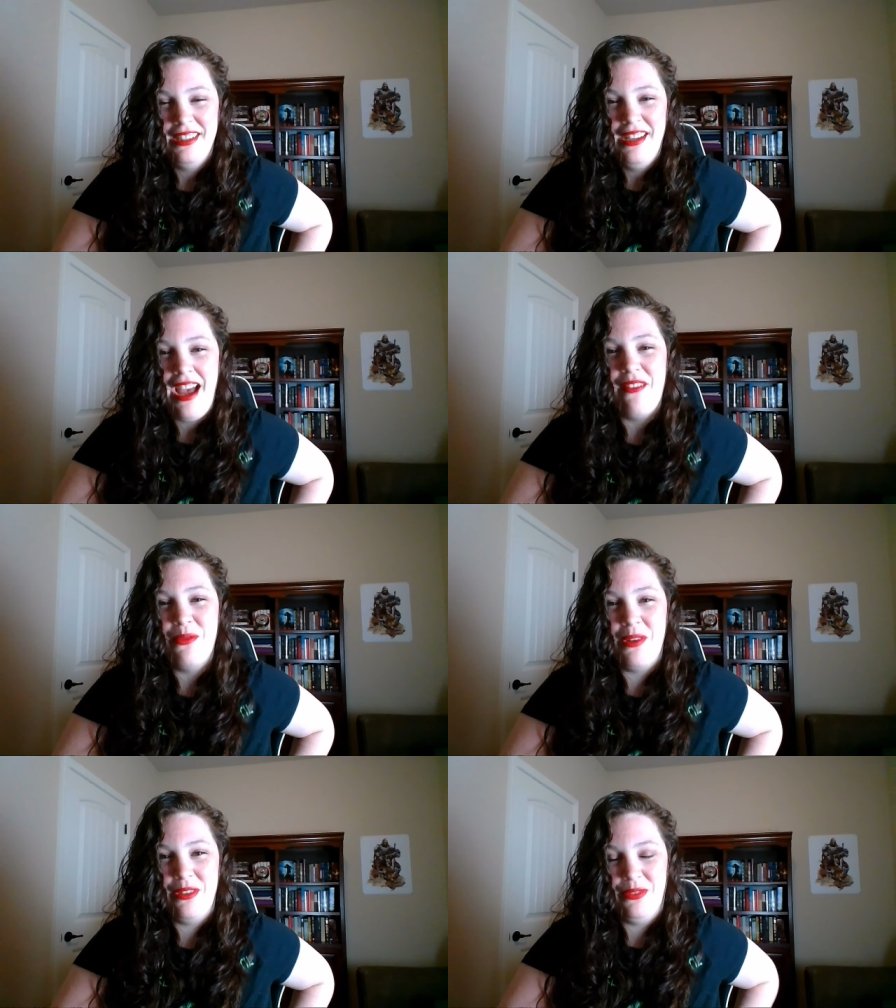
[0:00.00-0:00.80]
Have a
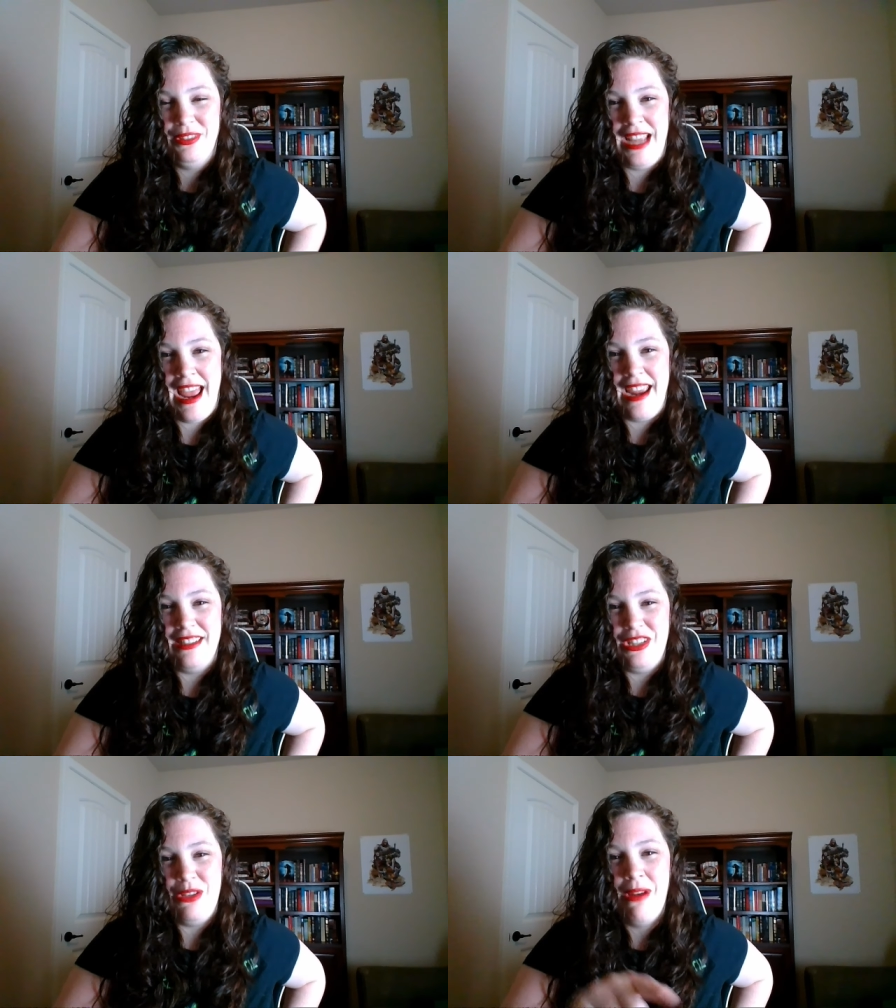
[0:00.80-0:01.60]
wonderful day.
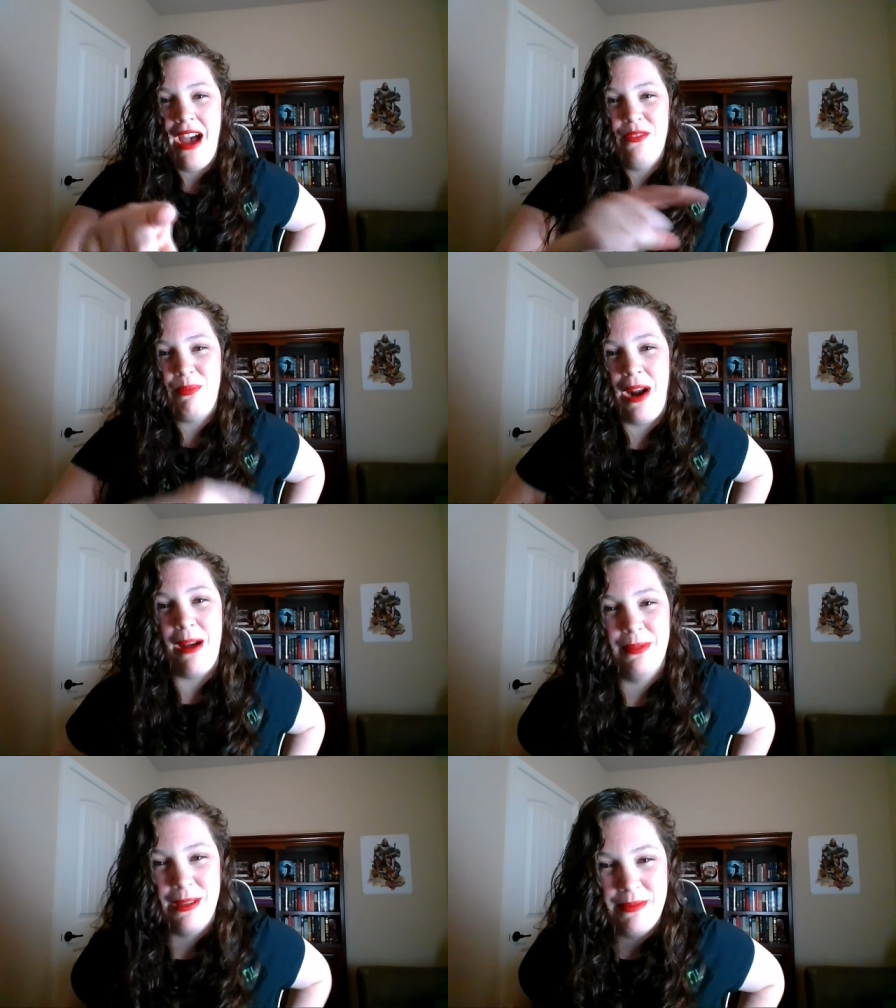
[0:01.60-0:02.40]
Do you have
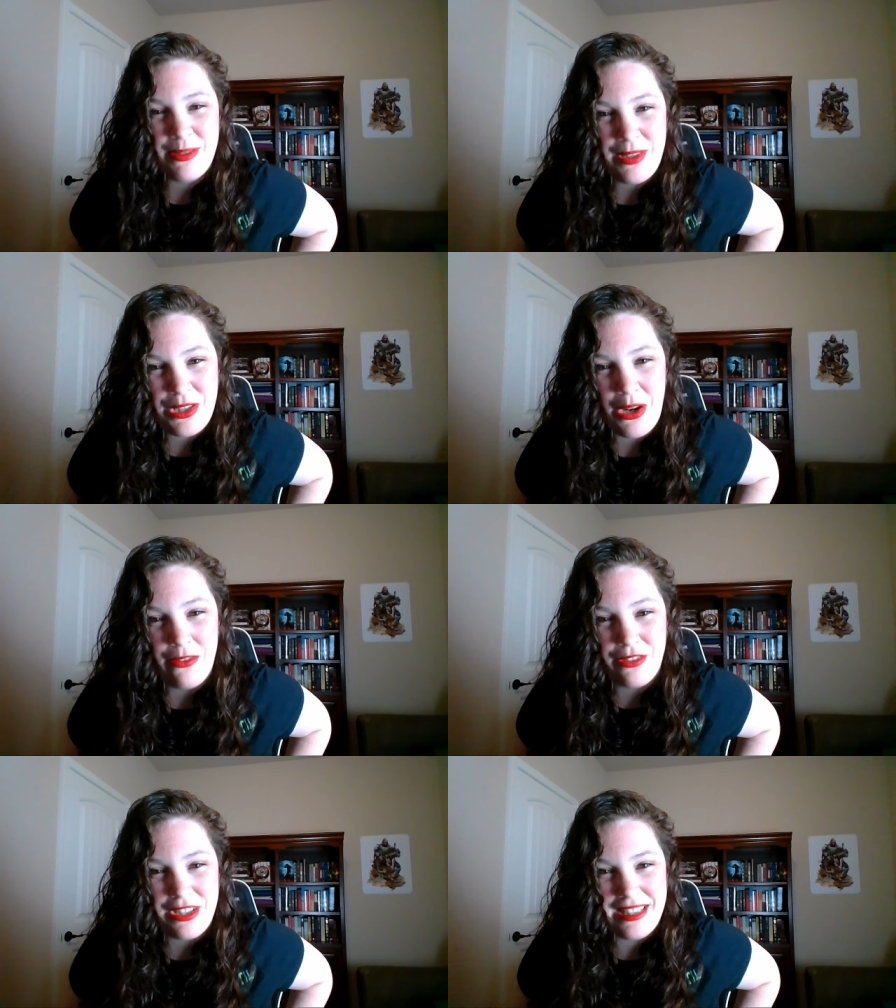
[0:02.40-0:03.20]
problems with show
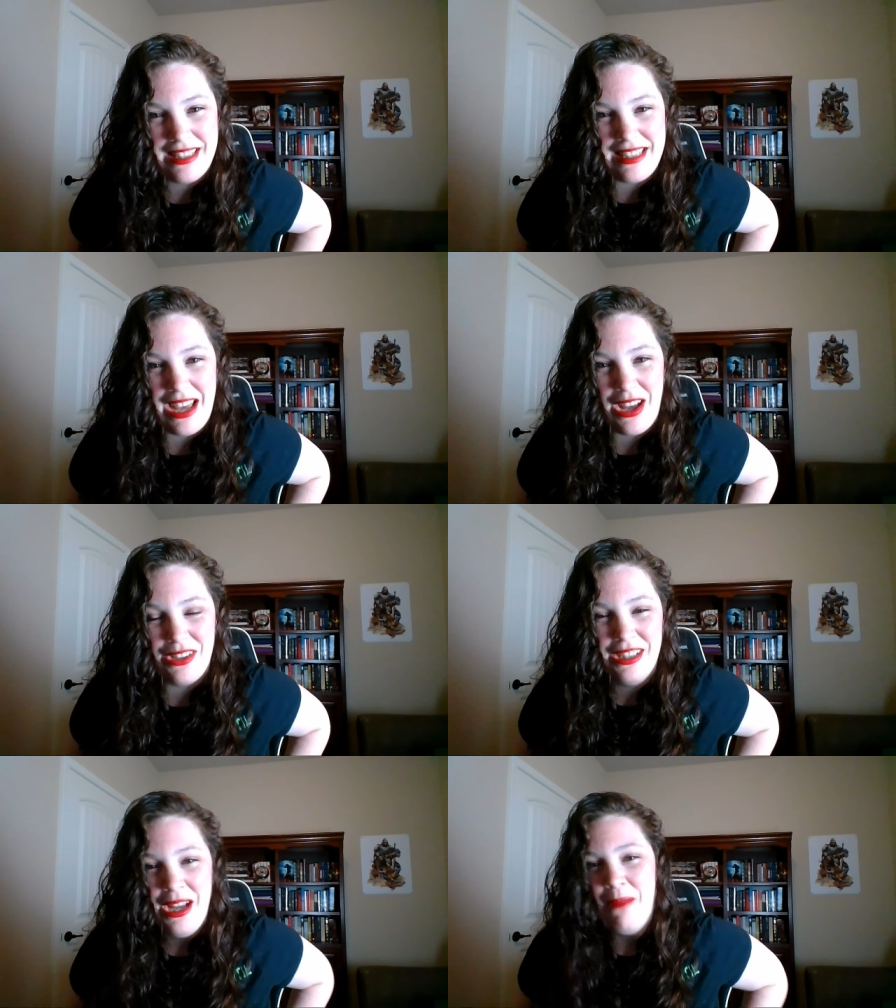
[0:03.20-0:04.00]
versus
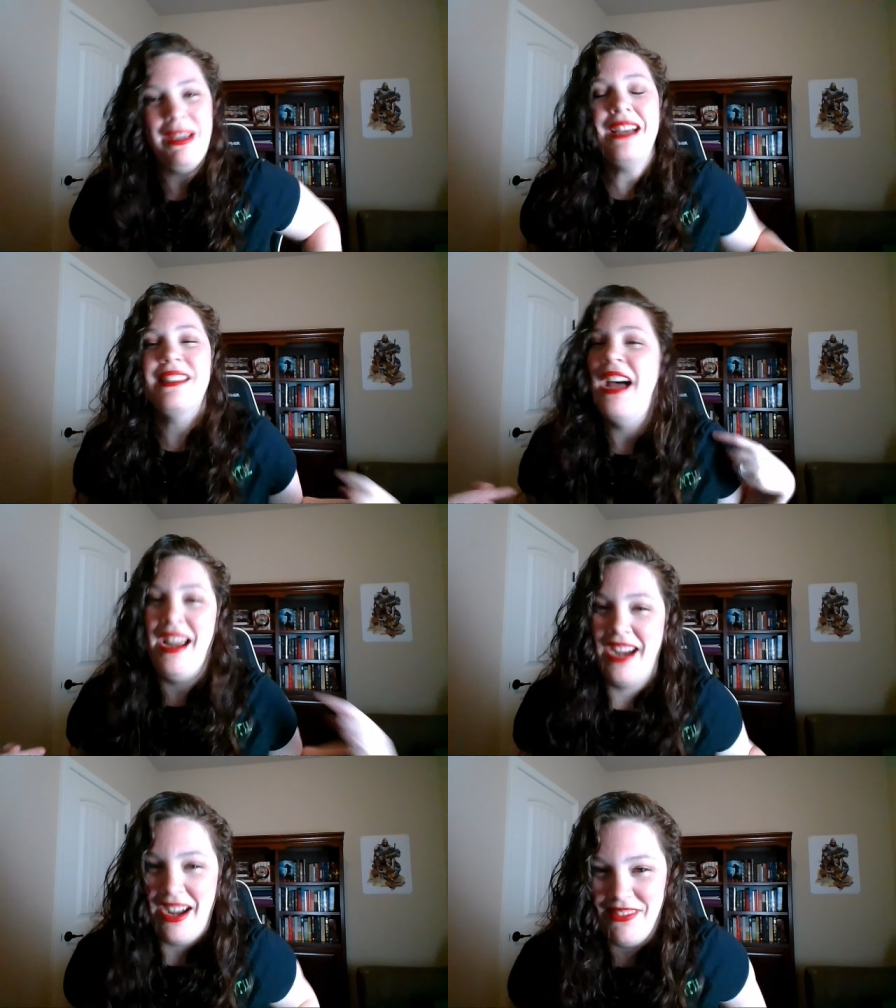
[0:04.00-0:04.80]
tell? Because I
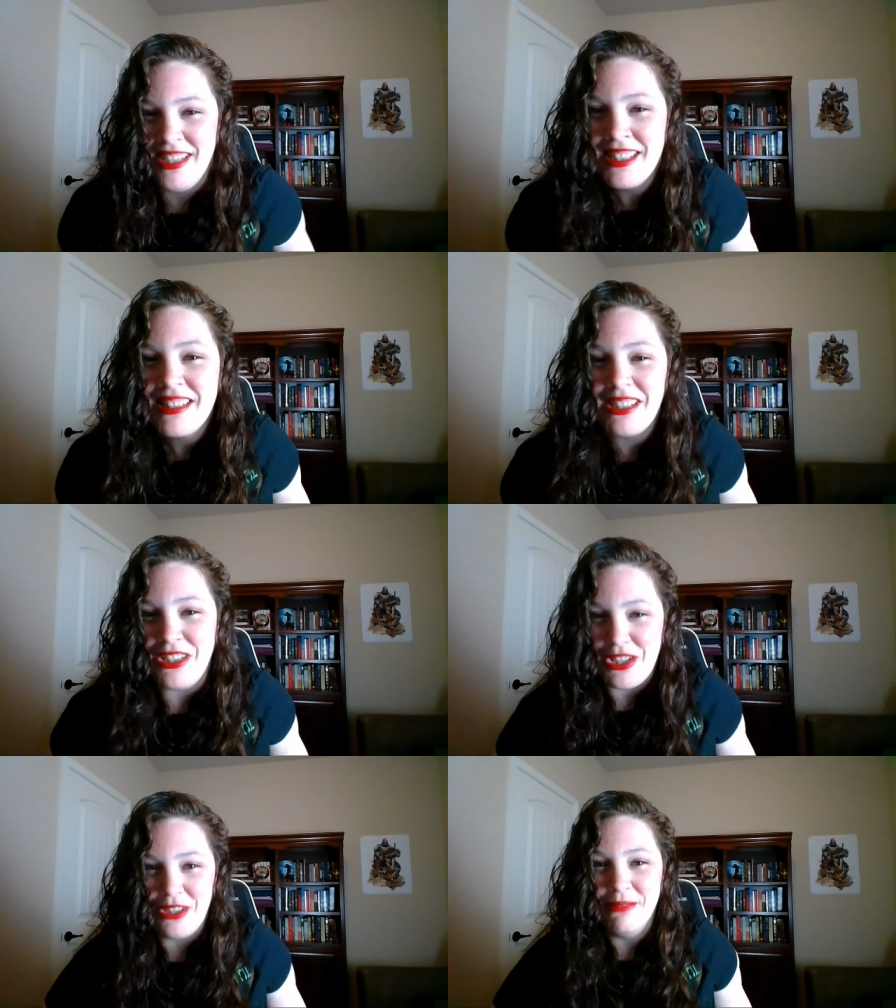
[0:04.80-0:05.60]
obviously
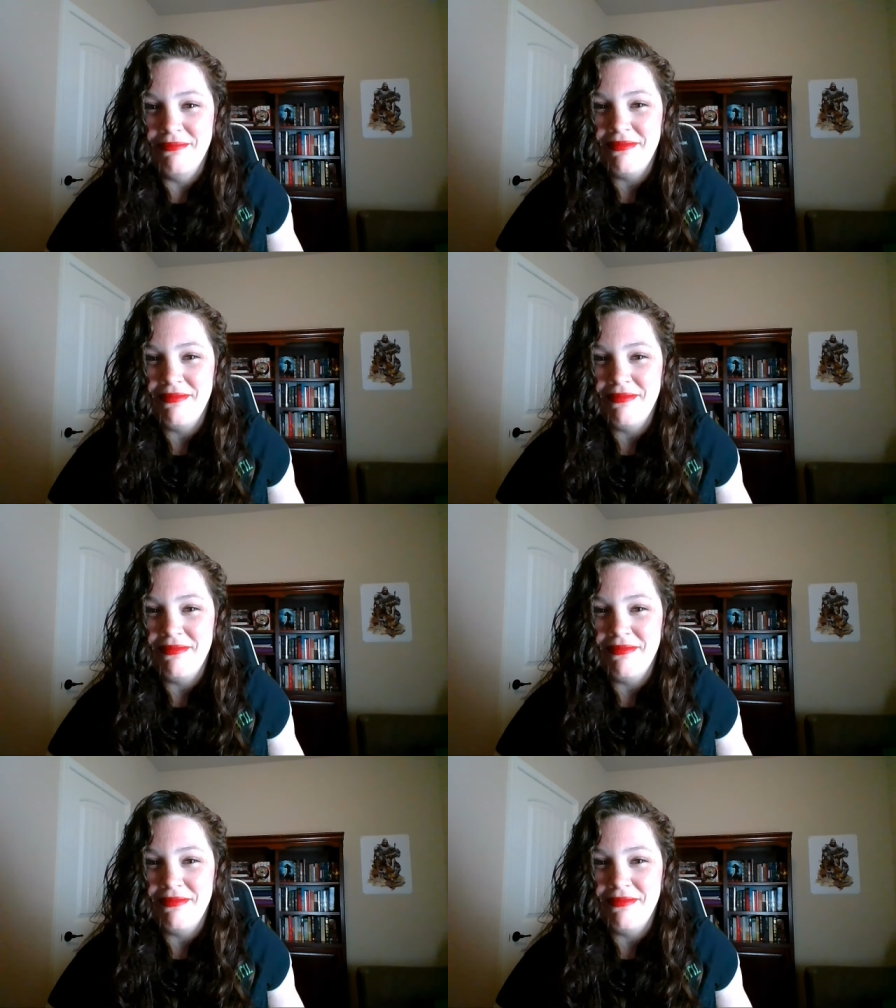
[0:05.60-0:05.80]
do.